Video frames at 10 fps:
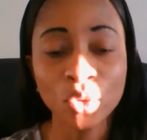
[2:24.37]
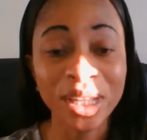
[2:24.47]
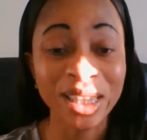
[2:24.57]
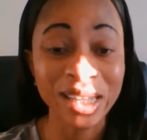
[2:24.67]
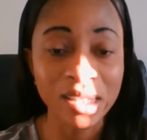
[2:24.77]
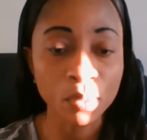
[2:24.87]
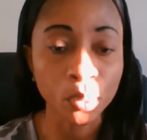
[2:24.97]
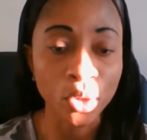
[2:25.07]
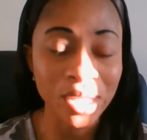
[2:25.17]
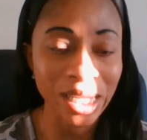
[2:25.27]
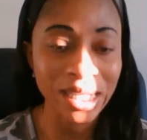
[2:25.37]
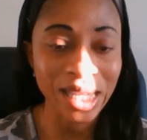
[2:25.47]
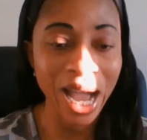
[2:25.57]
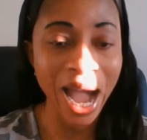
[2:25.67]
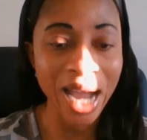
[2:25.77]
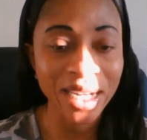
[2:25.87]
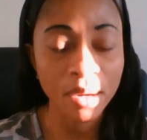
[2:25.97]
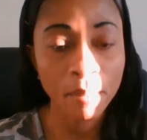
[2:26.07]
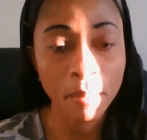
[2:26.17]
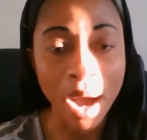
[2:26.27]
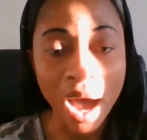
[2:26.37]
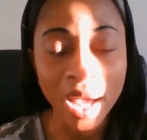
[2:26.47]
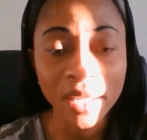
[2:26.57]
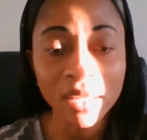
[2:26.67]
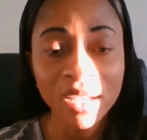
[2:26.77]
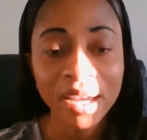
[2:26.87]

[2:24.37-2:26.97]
You know the nursing process at ADPIE.